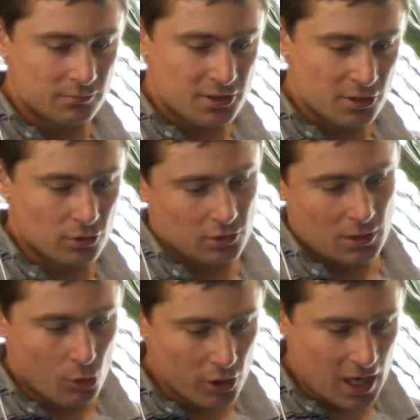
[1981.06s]
So
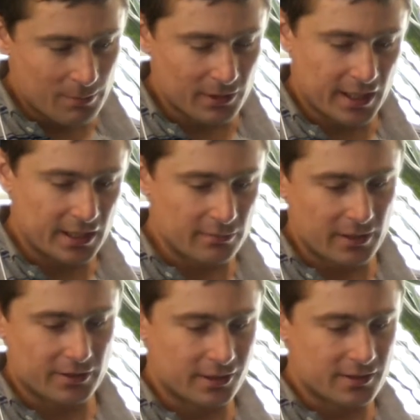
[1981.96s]
more complicated
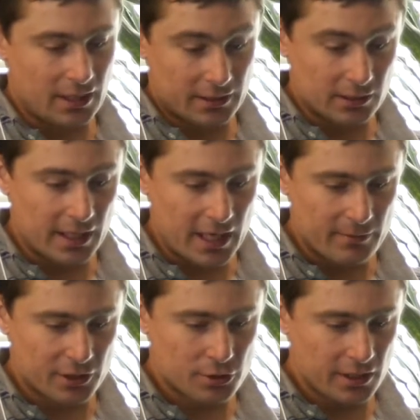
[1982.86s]
methods like the
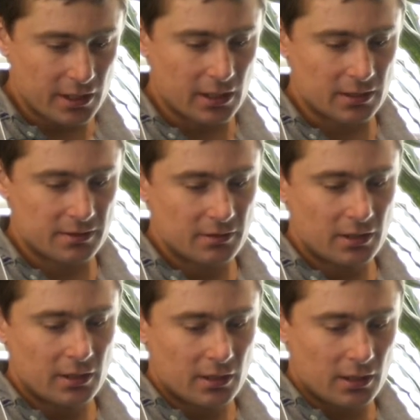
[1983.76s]
dynamic tree cut
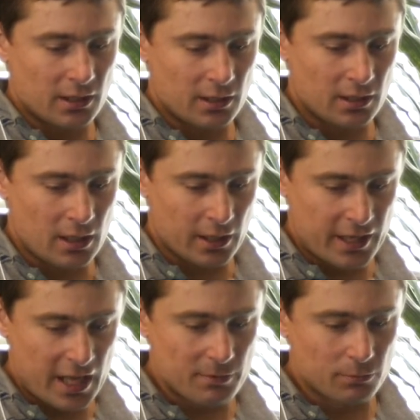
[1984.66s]
are
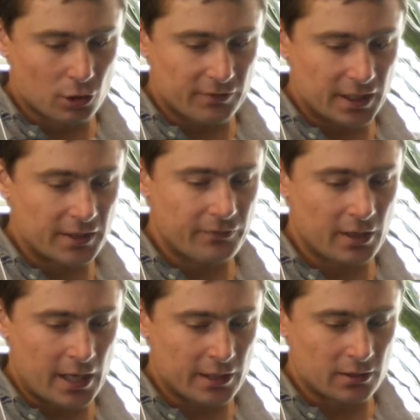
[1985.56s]
capable of
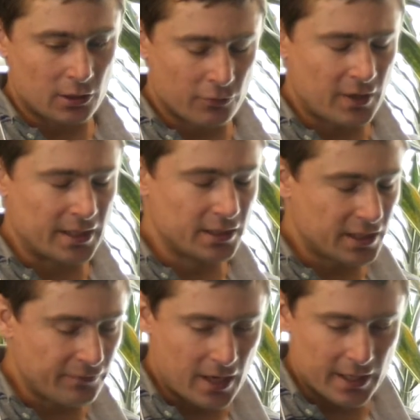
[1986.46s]

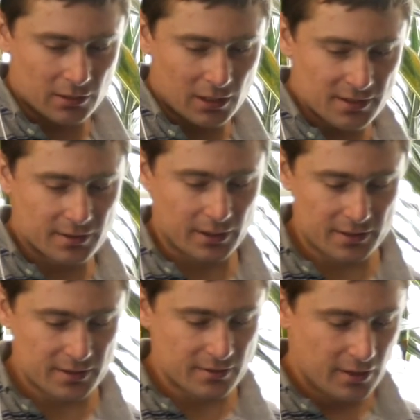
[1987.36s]
identifying
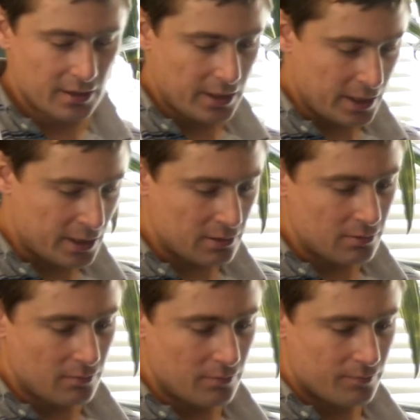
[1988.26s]
clusters
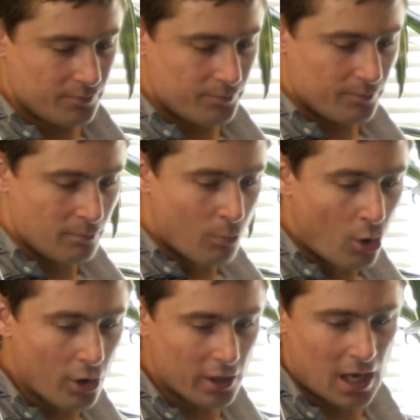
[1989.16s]
in
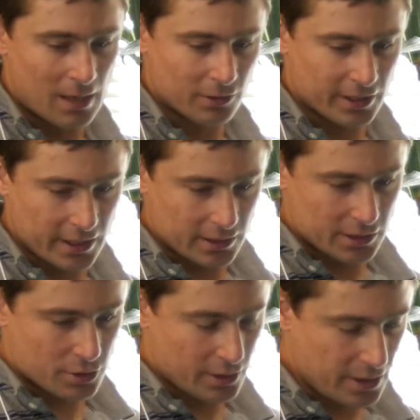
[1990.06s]
more
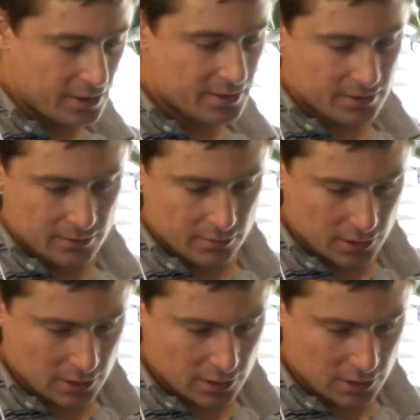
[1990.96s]
complicated trees.